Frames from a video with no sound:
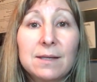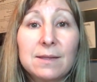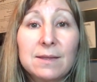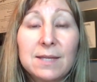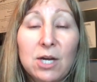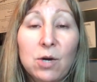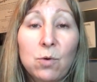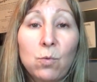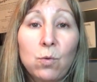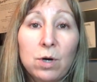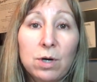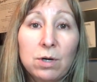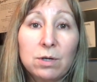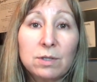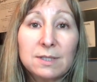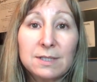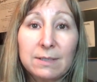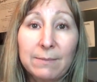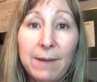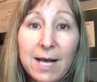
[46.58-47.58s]
there were
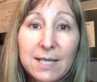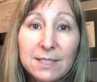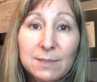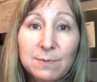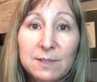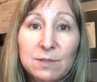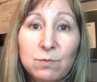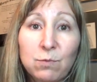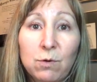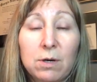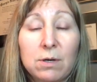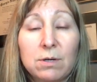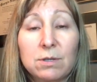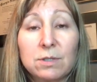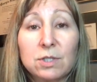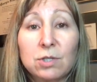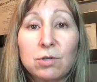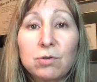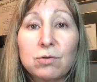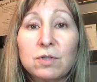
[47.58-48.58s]
some hospice
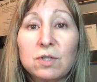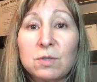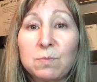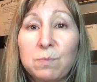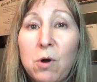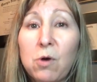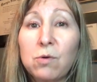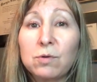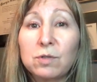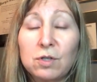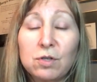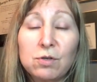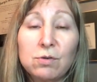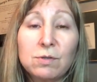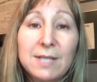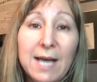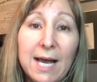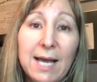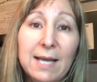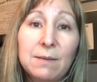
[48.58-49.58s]
workers who spoke to
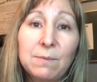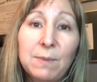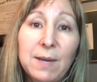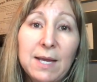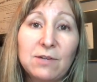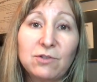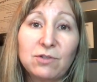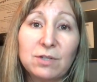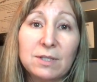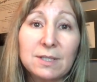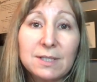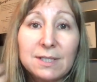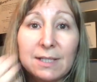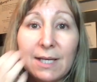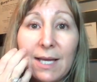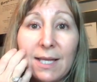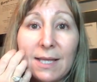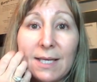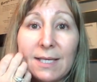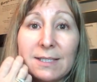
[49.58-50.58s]
dying patients,
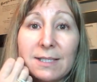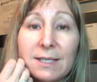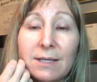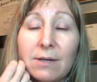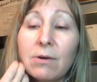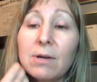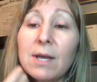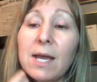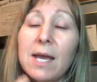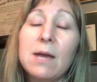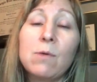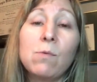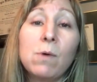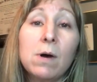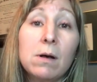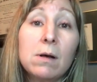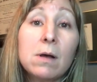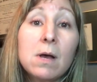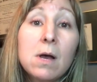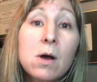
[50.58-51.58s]
and they said, okay,
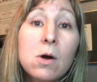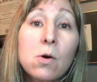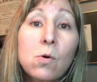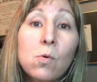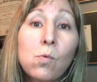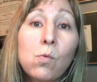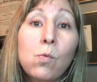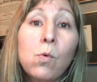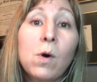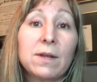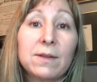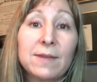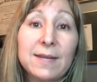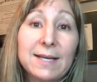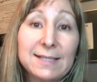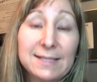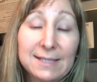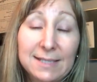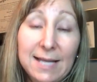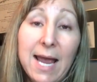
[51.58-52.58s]
well, what do
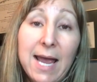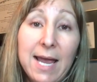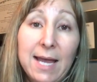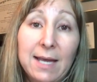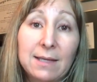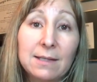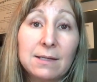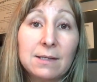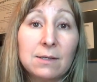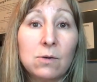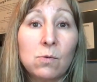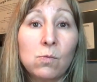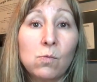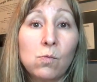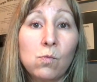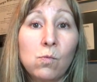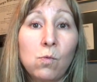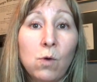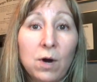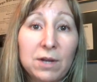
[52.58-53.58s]
they say? You know,
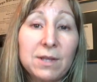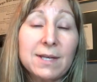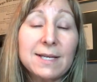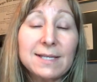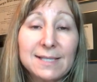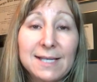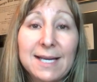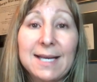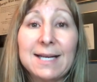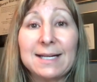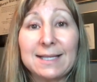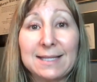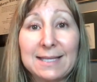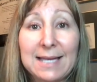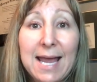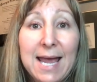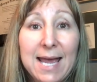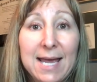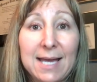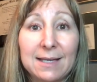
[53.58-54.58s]
what are they saying at
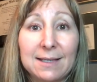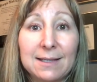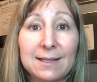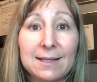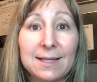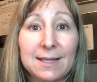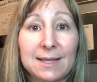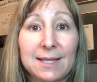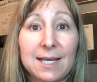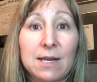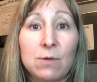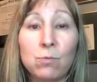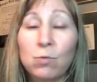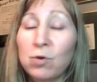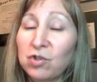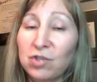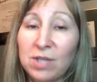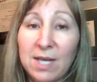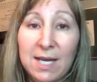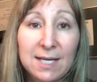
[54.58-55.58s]
the end that they
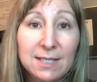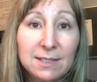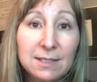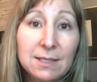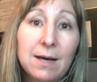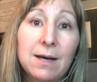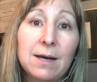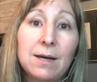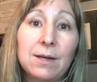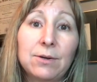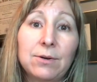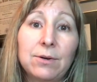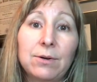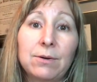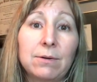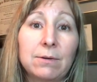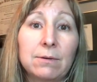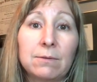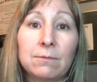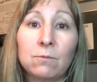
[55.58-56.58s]
wish they had done
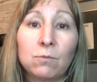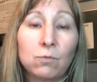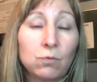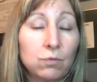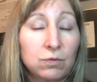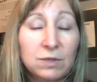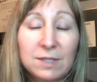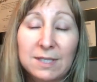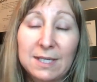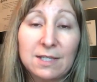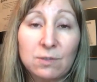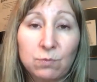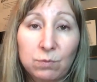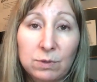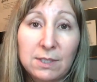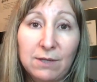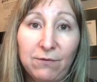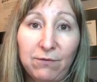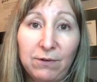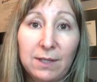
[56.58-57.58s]
or things were
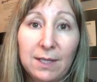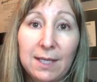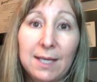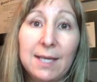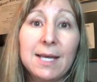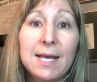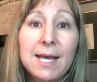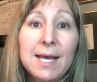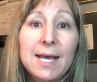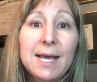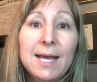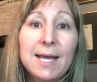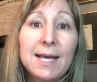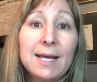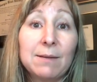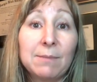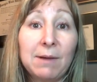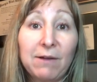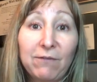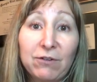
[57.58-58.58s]
differently?
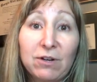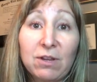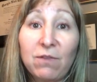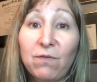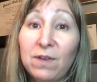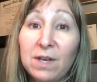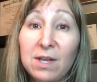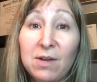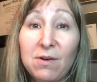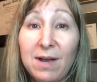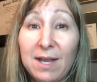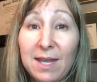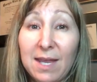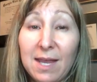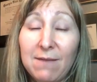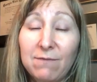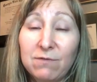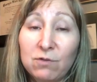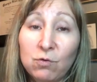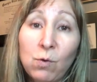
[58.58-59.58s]
And in my first video, I
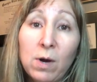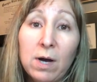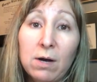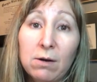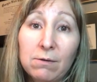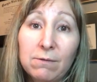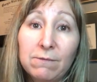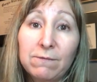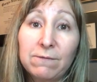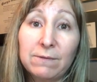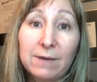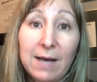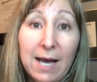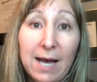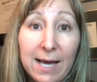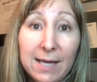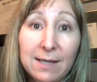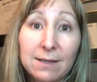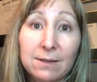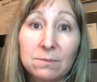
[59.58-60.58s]
gave 12
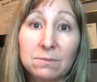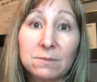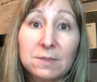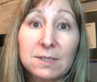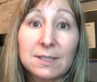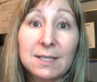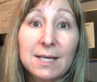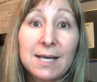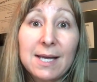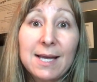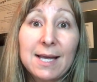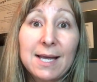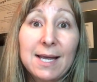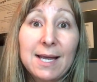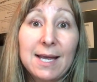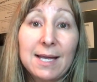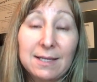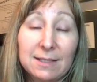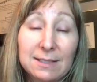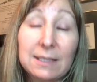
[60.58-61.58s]
items,
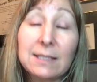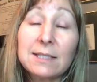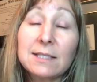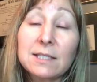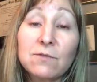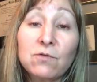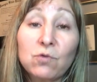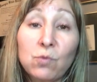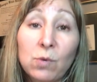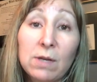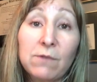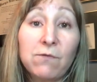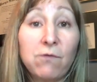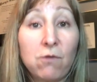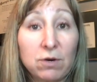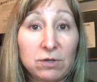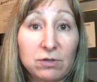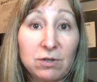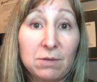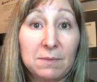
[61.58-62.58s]
and it's a list of
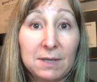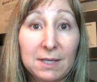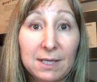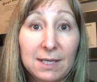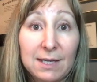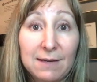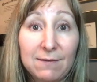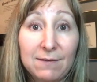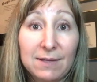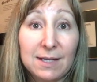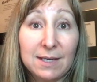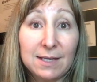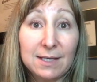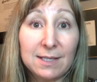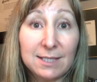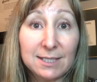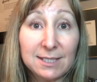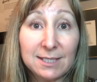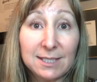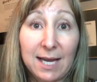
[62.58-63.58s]
24, so I'm going to give
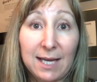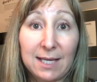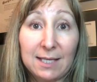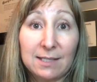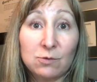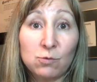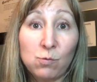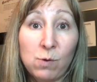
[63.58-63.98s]
the second